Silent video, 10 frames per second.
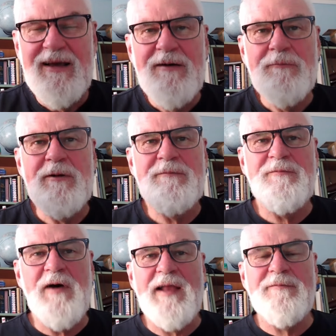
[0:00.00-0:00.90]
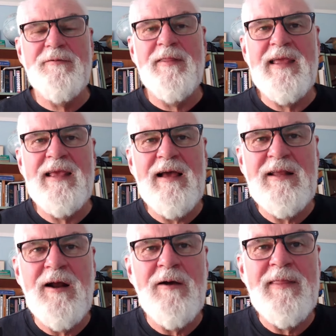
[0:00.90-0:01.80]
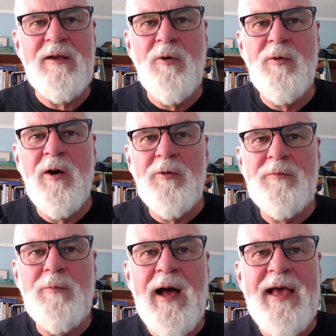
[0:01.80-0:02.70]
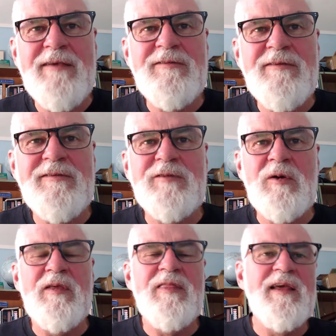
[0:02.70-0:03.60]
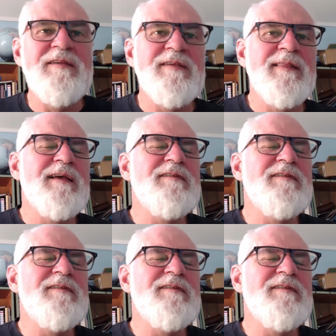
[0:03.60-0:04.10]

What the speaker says: and would fight for the, you know, the good old ways of doing things